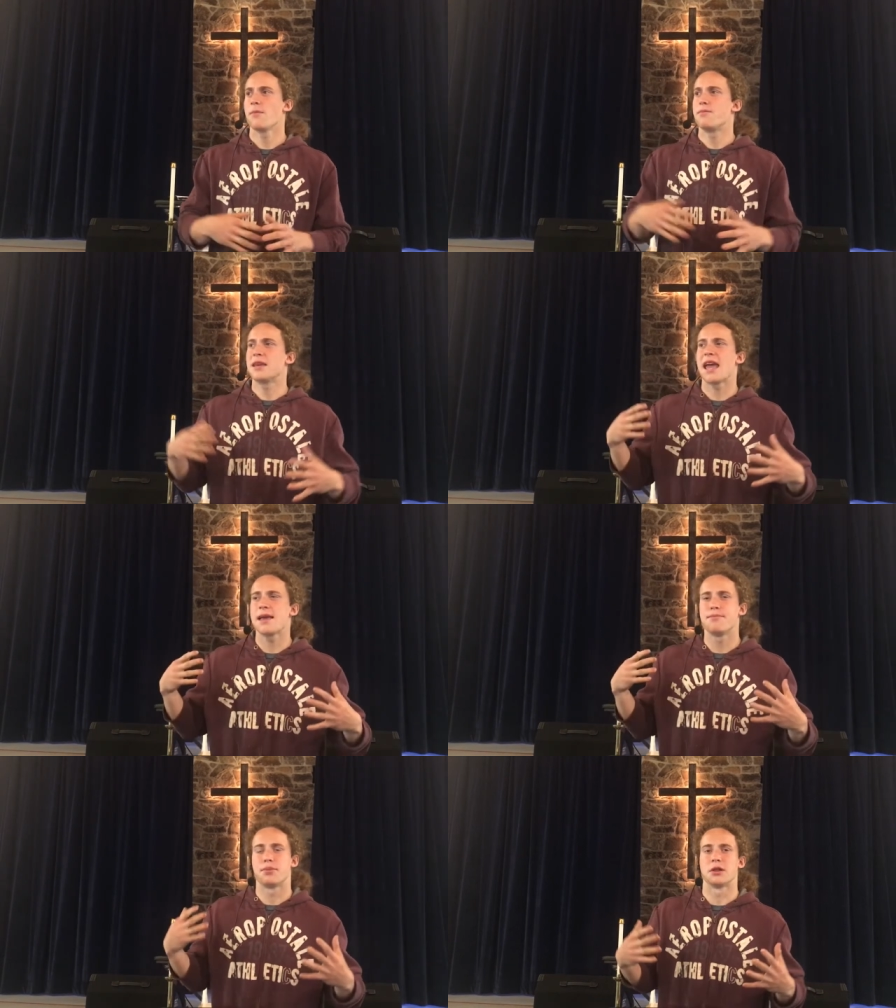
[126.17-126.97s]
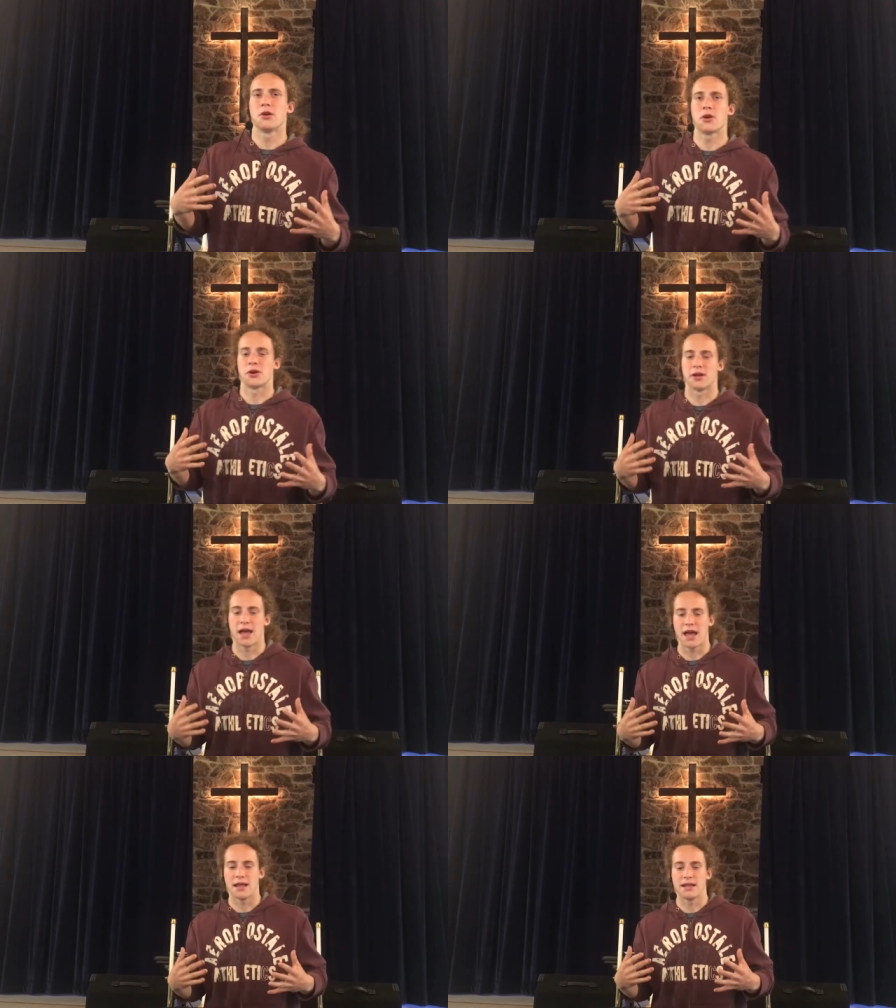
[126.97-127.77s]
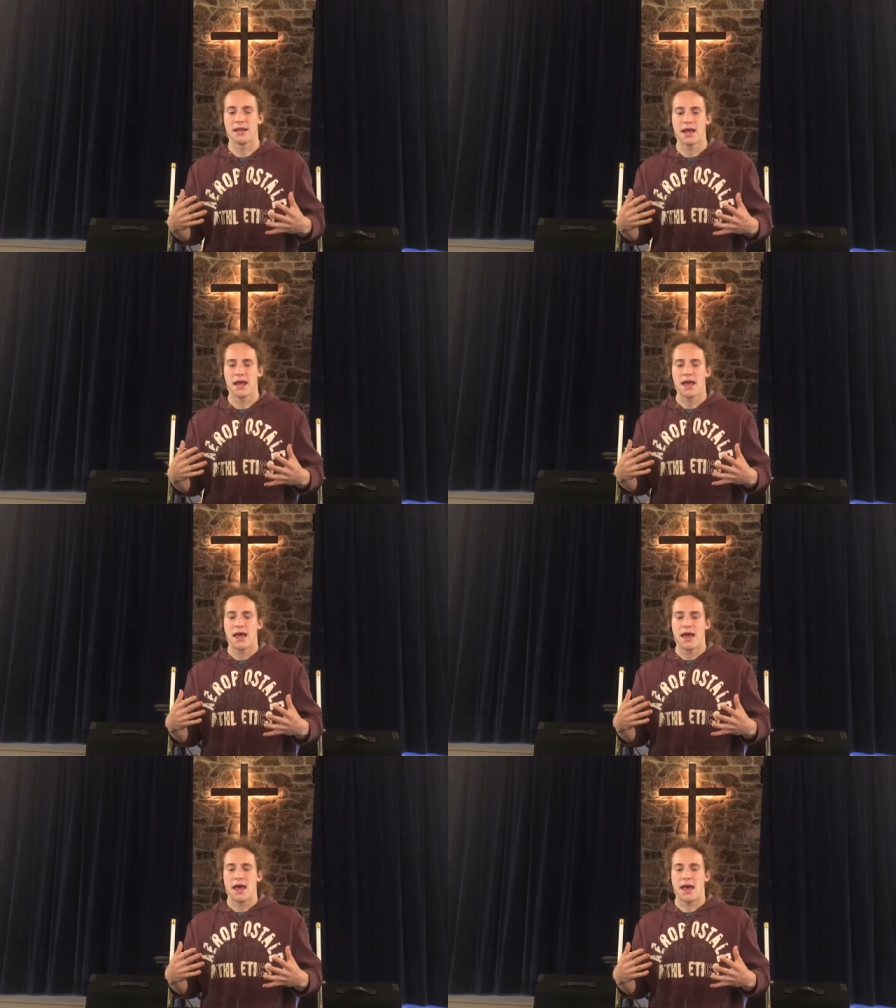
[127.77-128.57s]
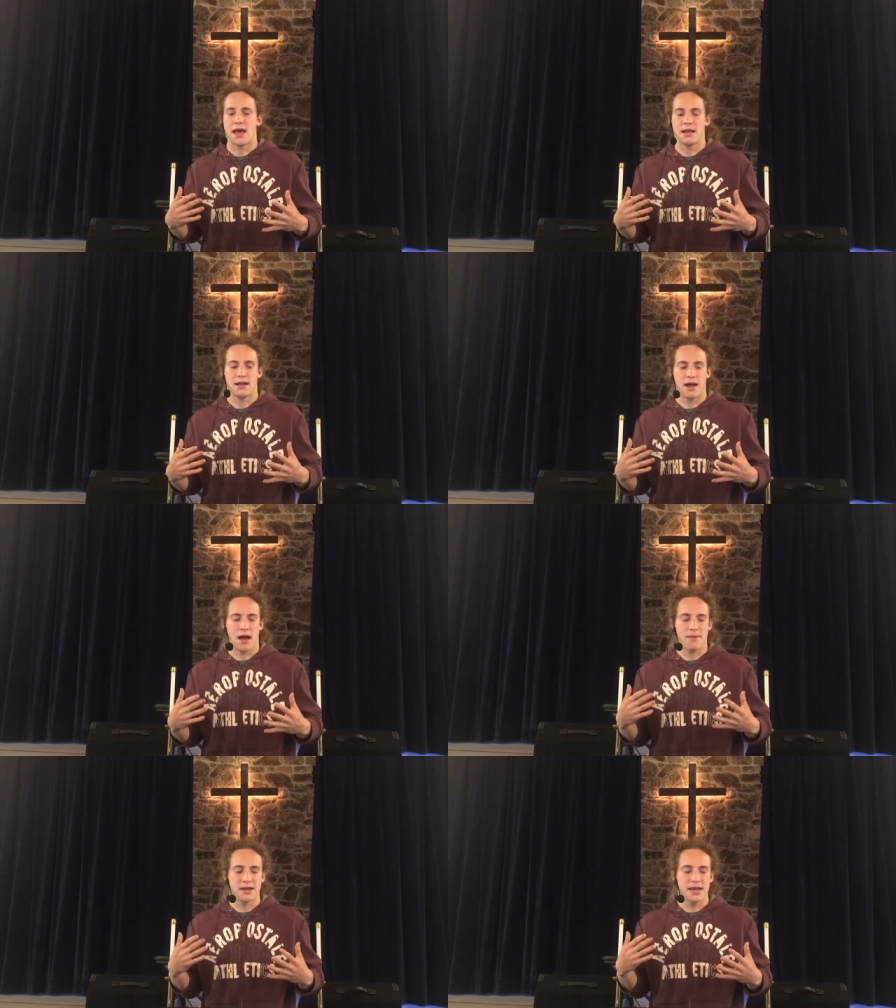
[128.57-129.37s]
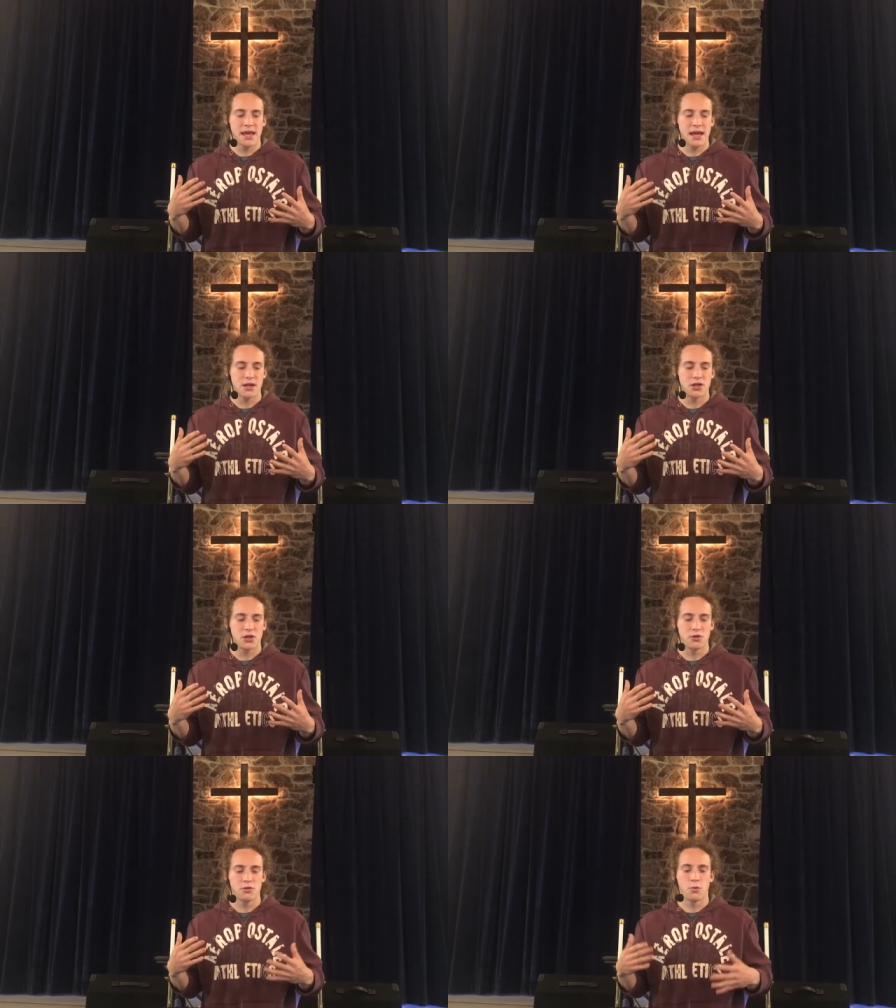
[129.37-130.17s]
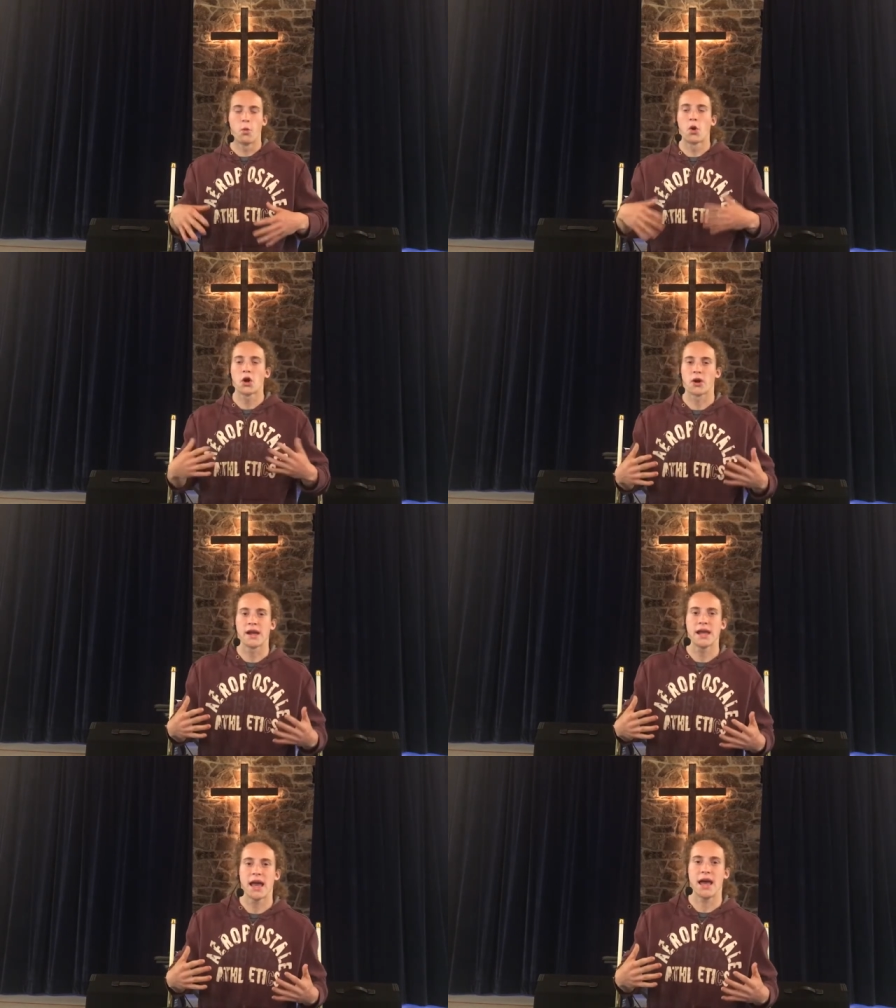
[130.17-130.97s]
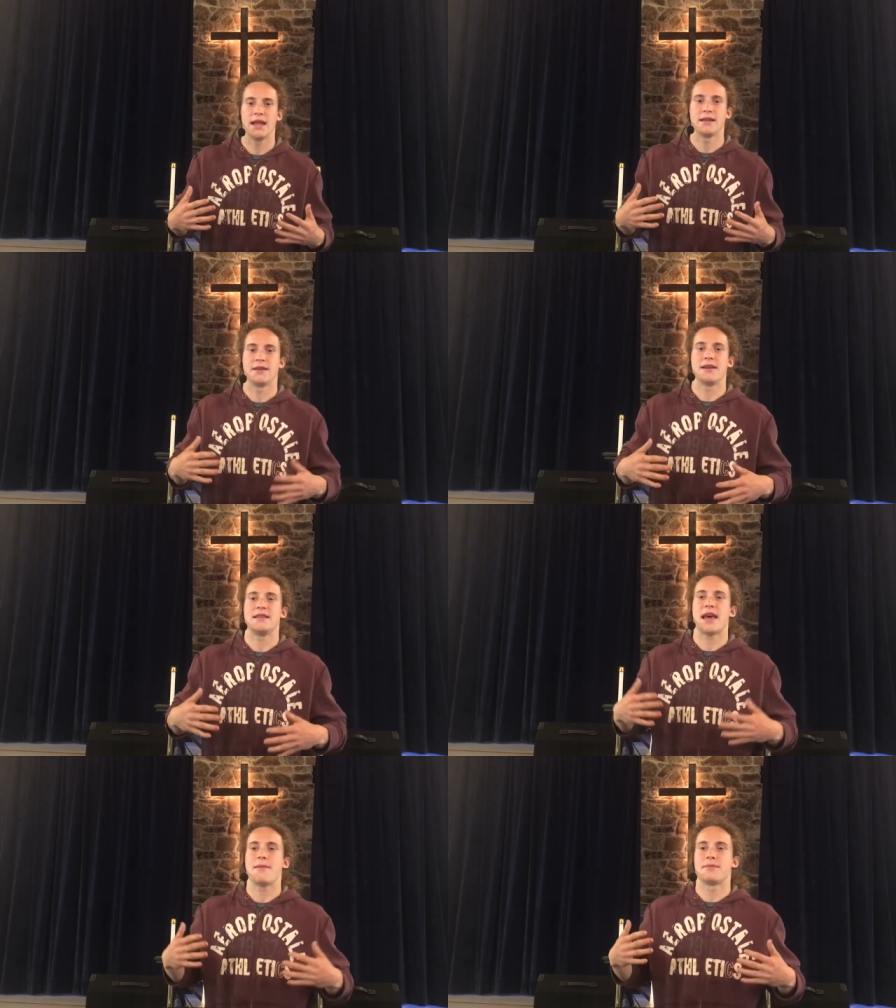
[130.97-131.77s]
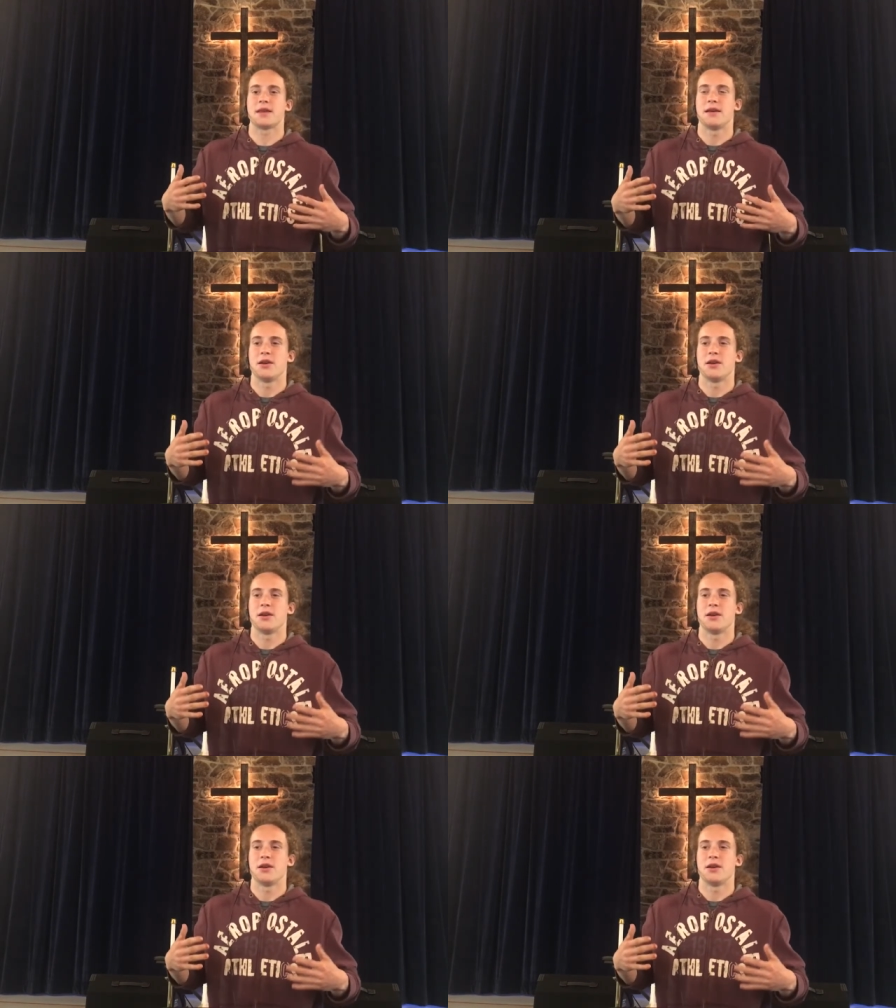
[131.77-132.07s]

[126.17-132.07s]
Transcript: became blurred and and I began to worry and to attempt